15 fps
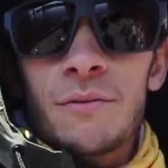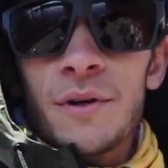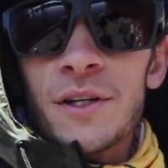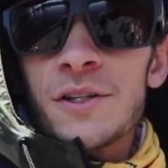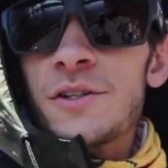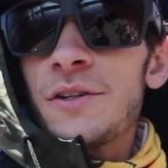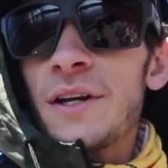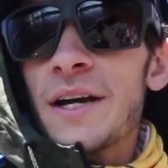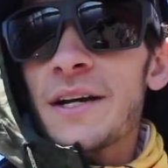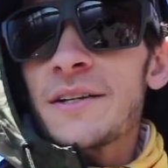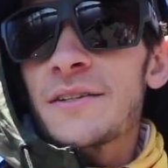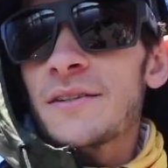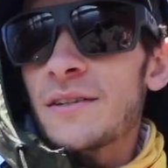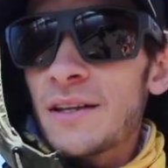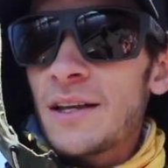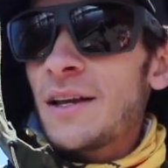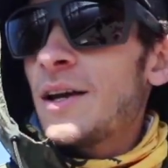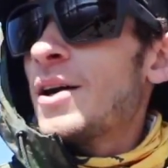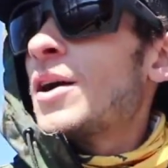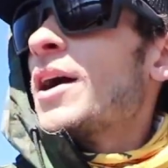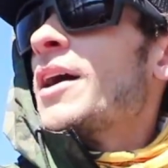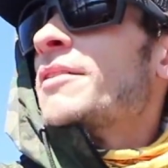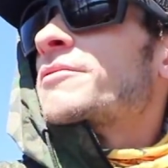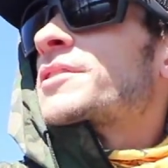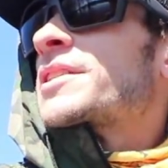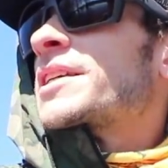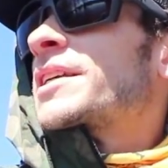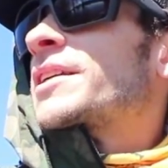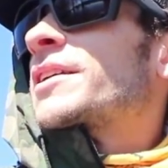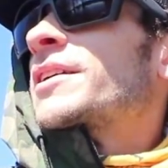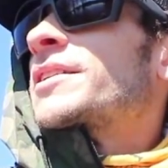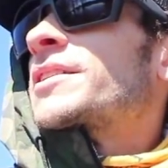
which you guys have seen a